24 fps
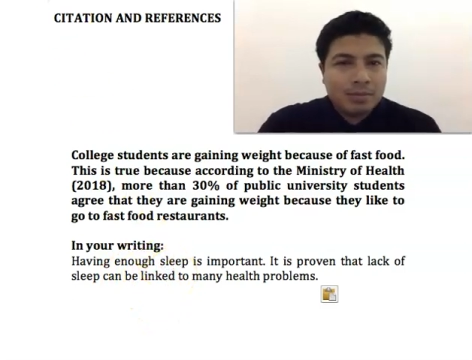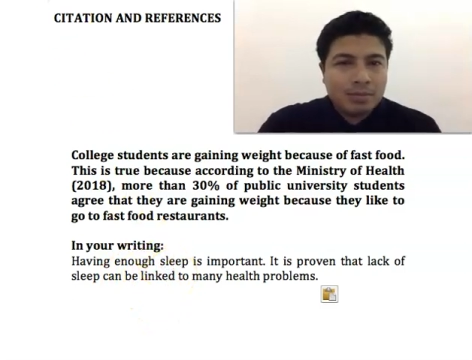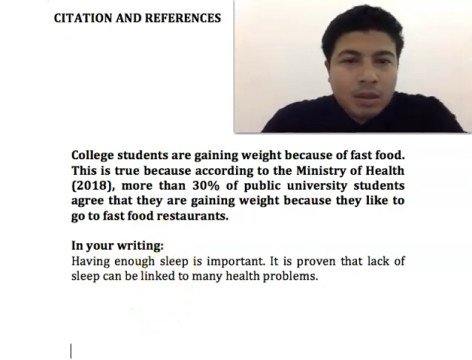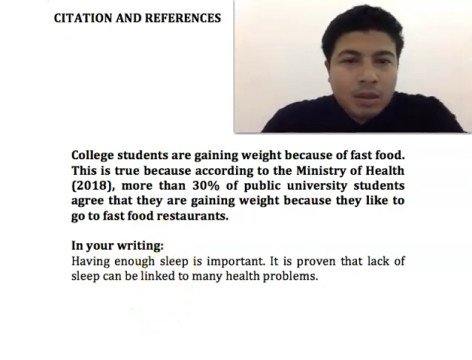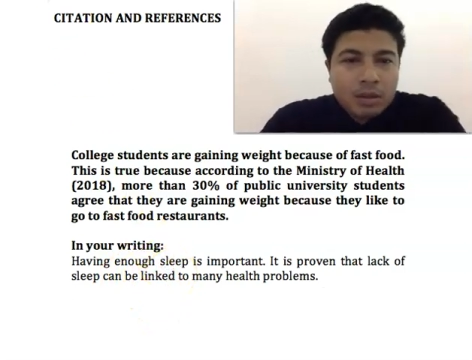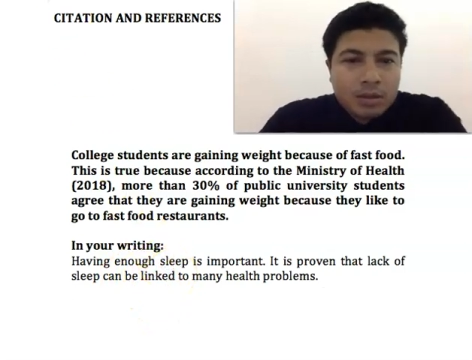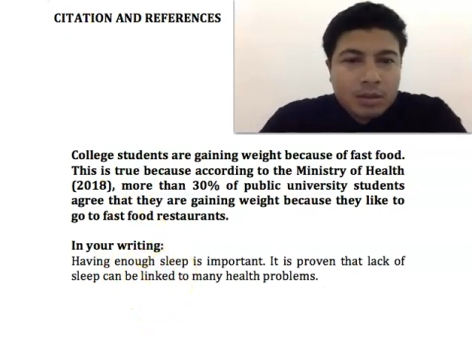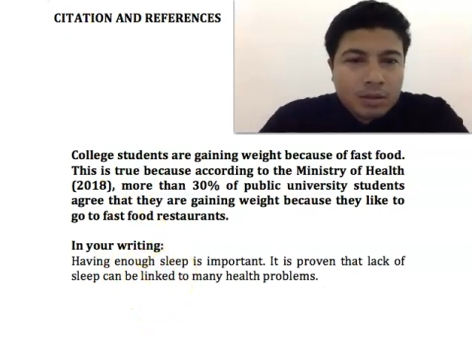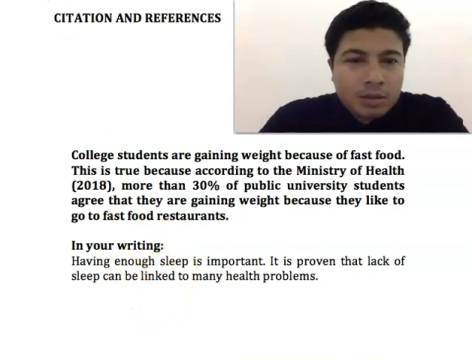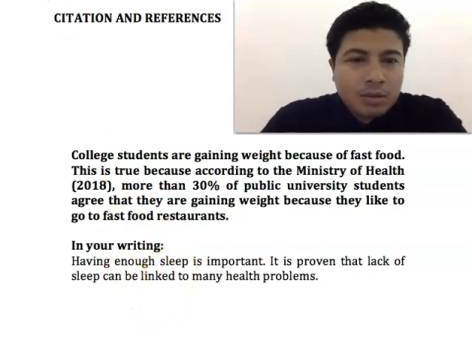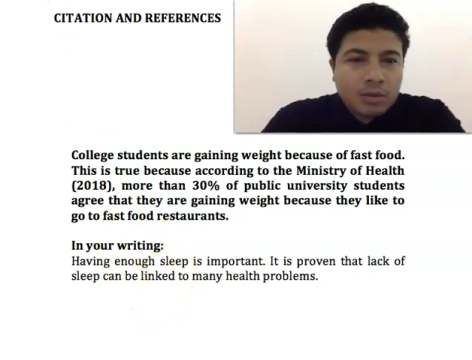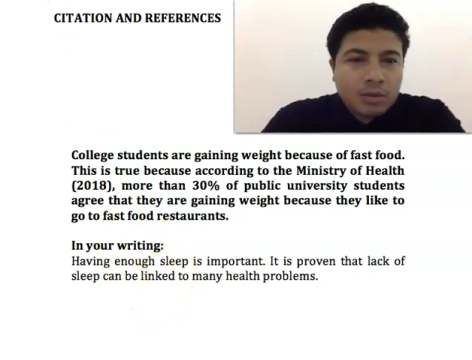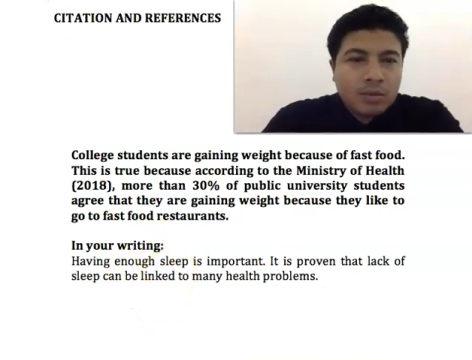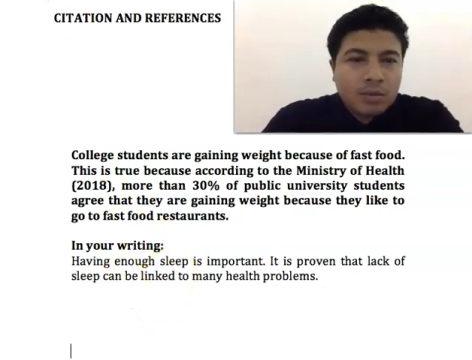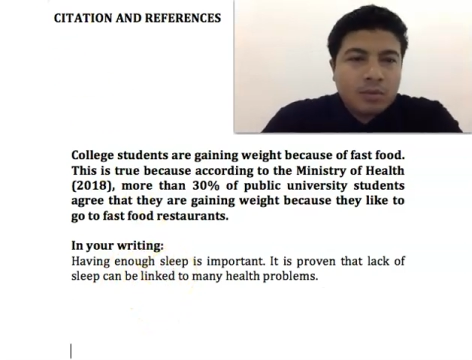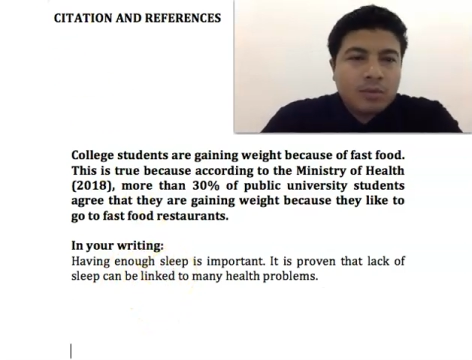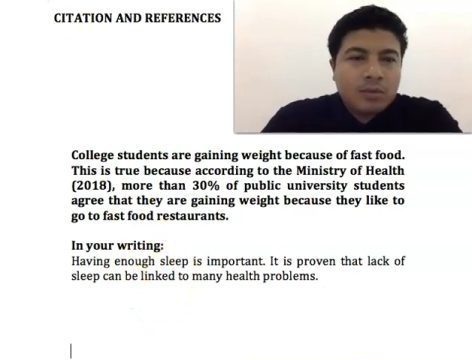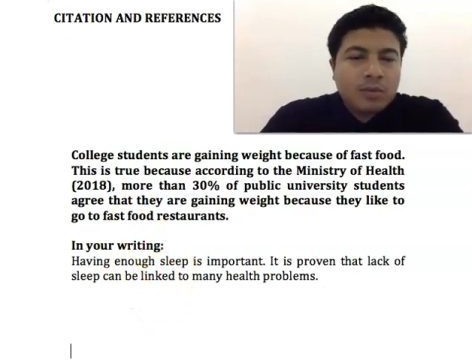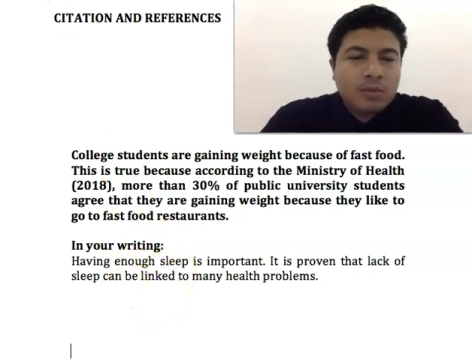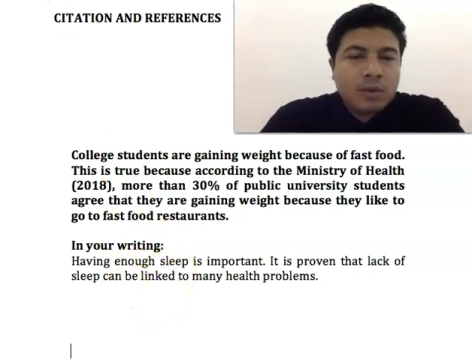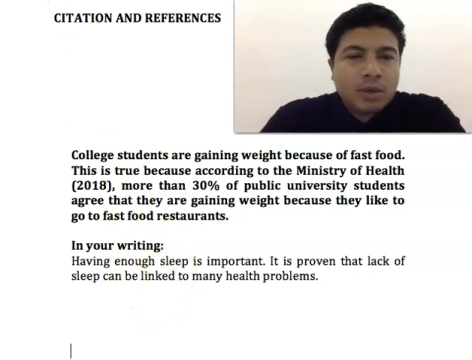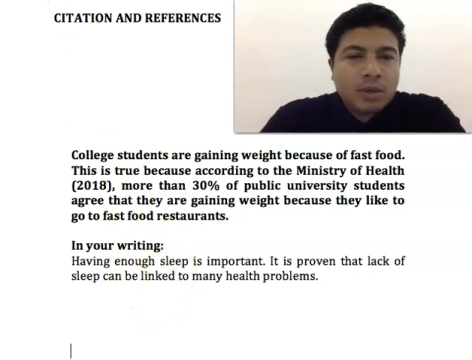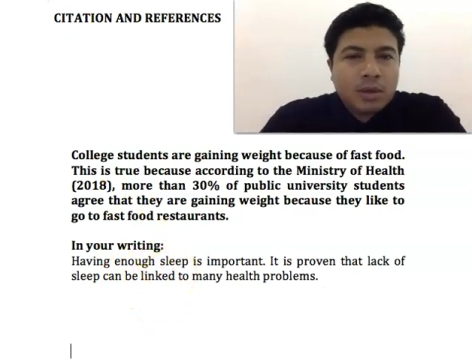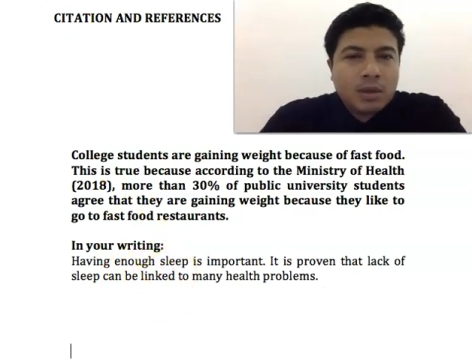
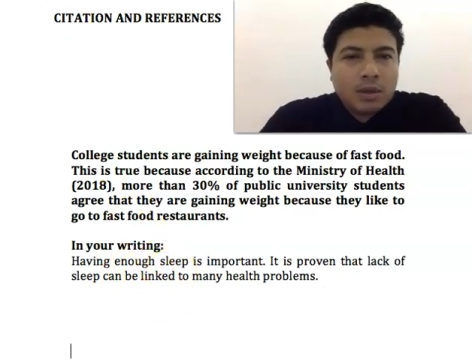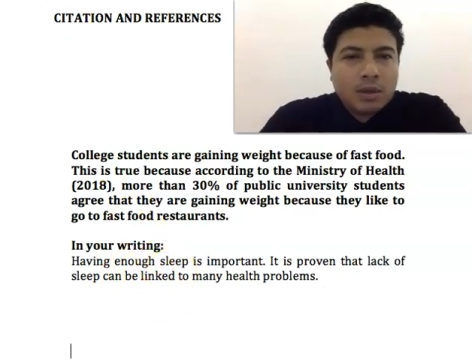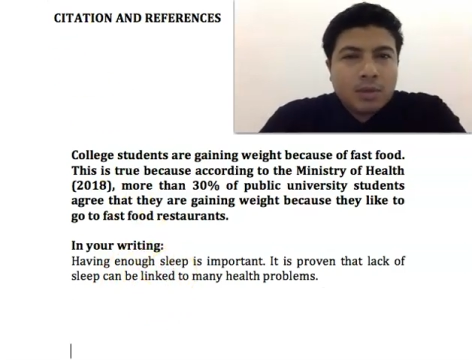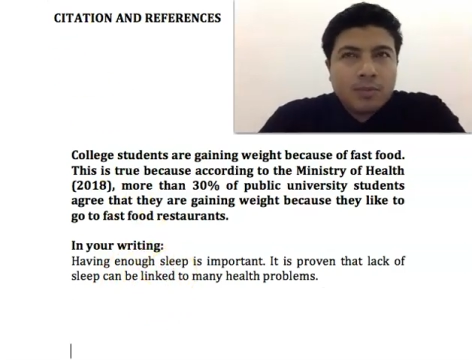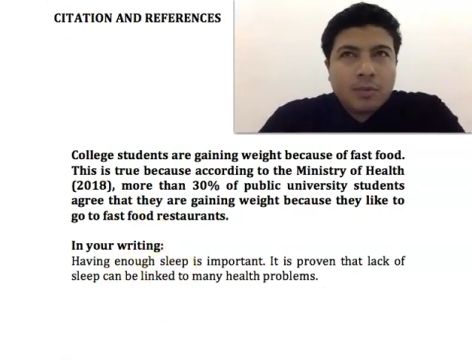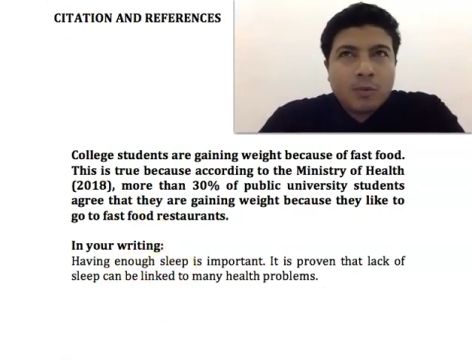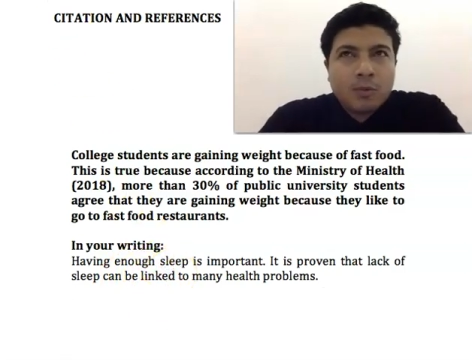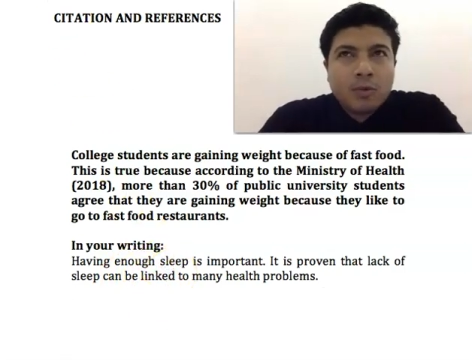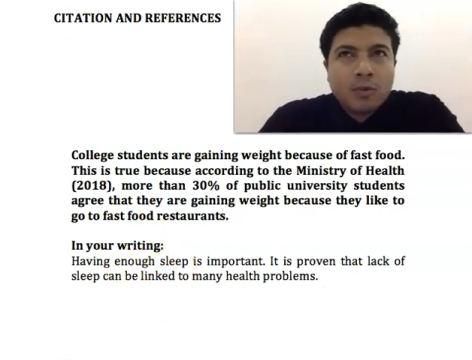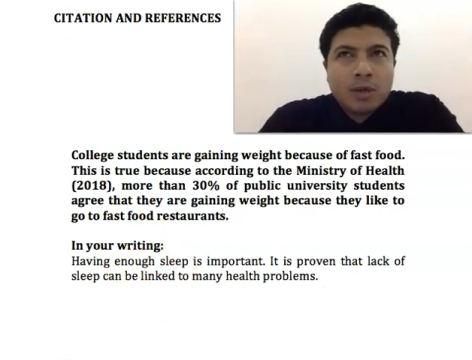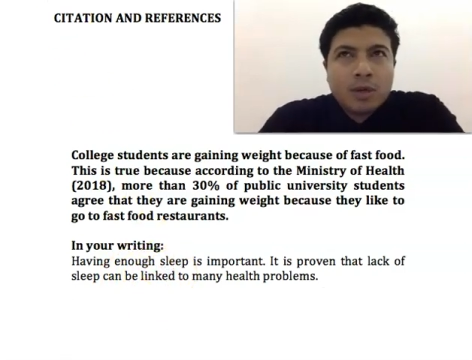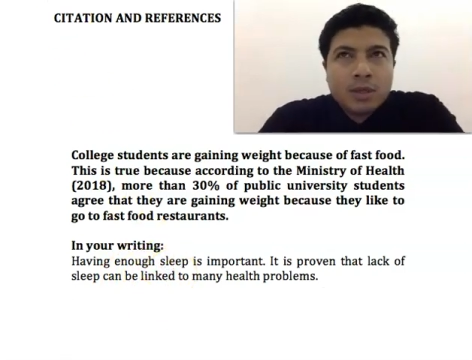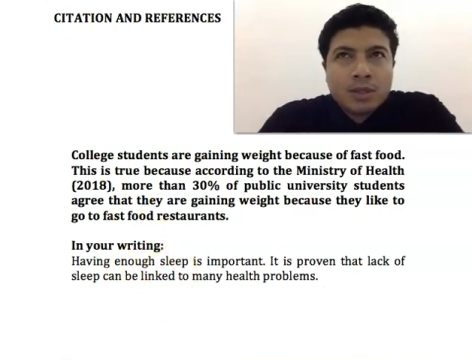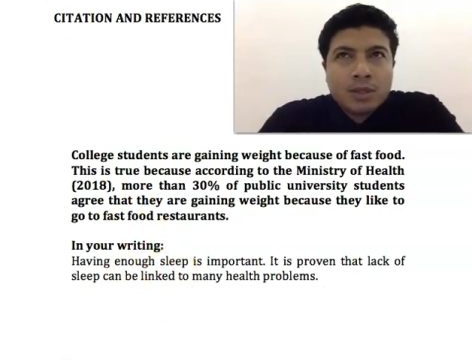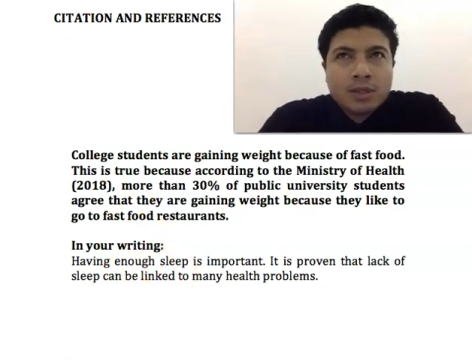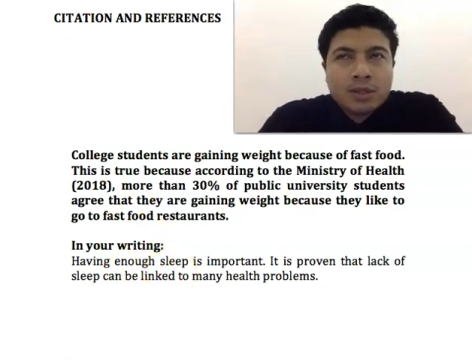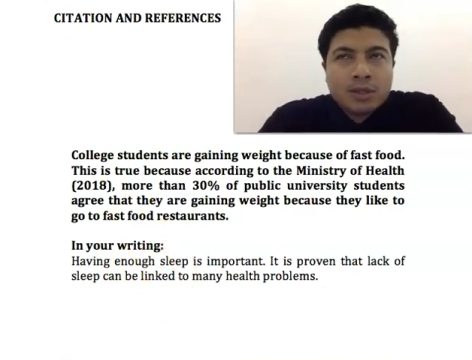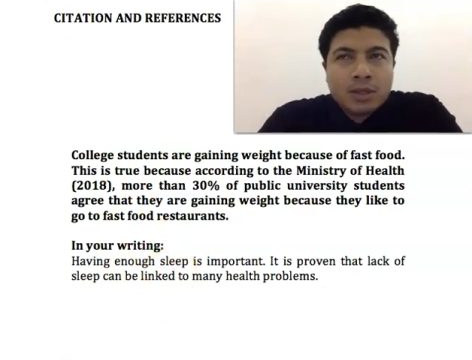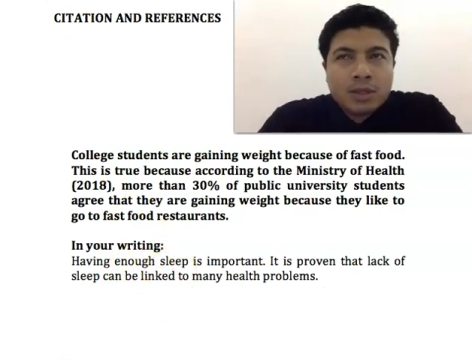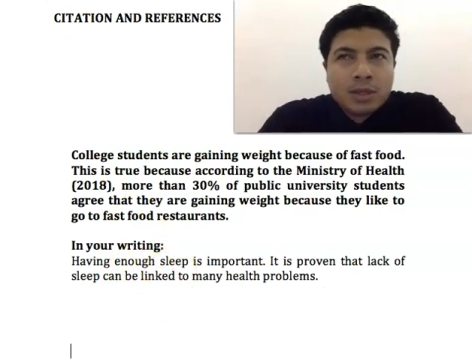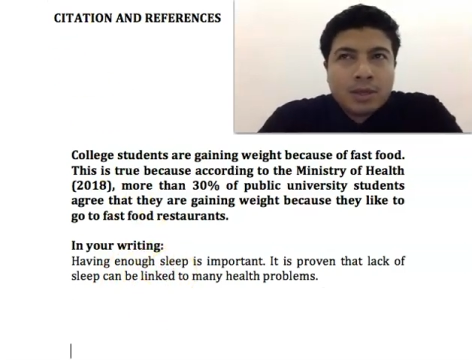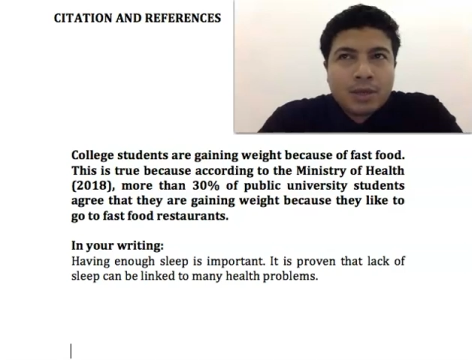So once